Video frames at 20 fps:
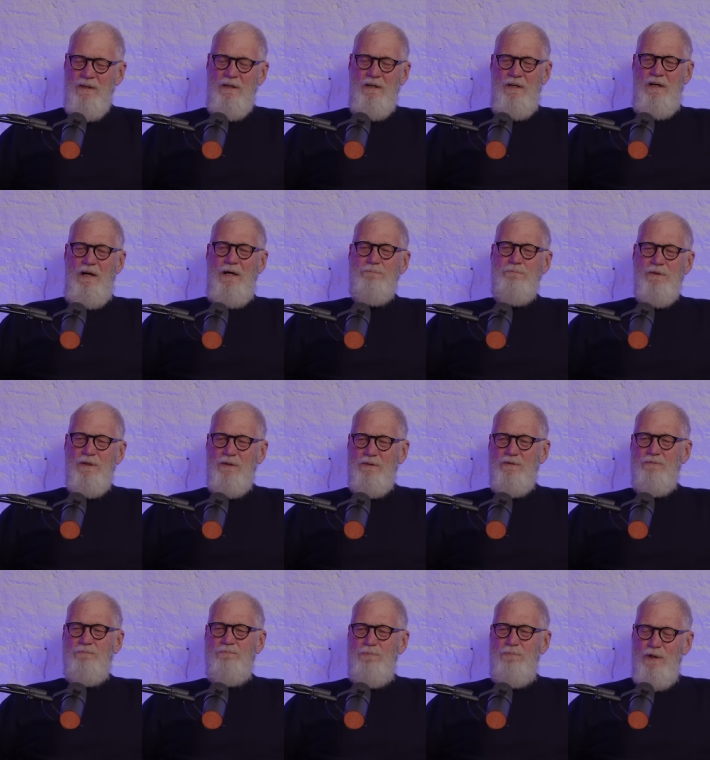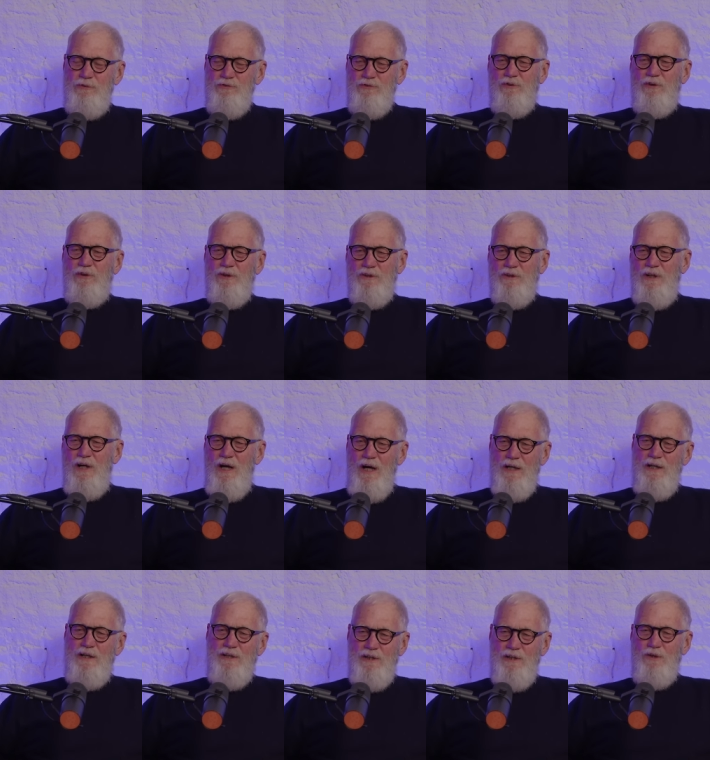I'm the best looking guy
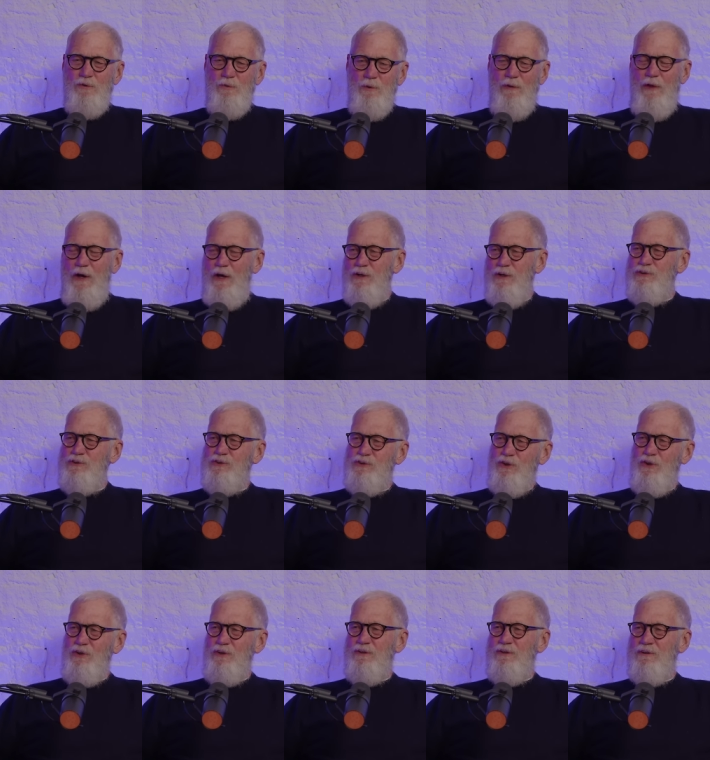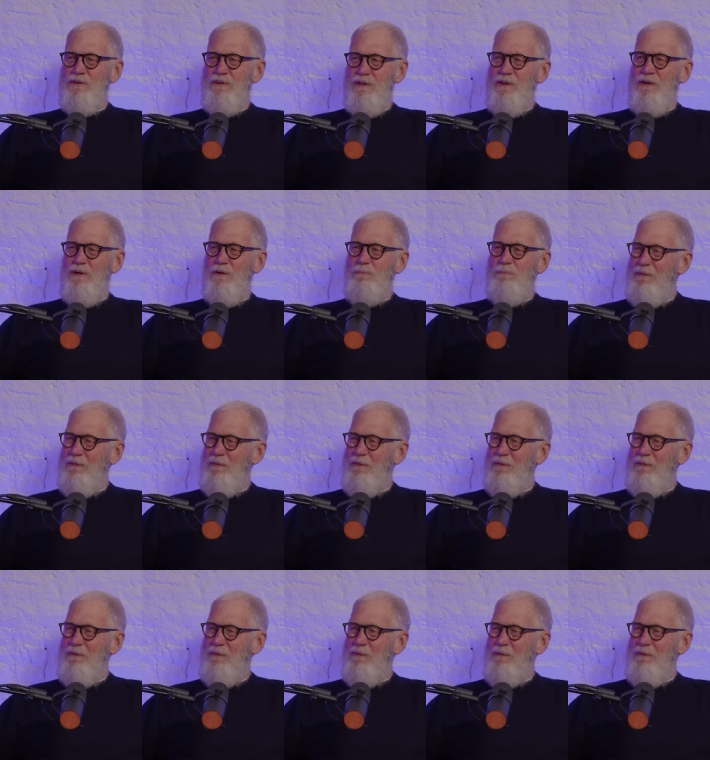in here without a shirt, you know, but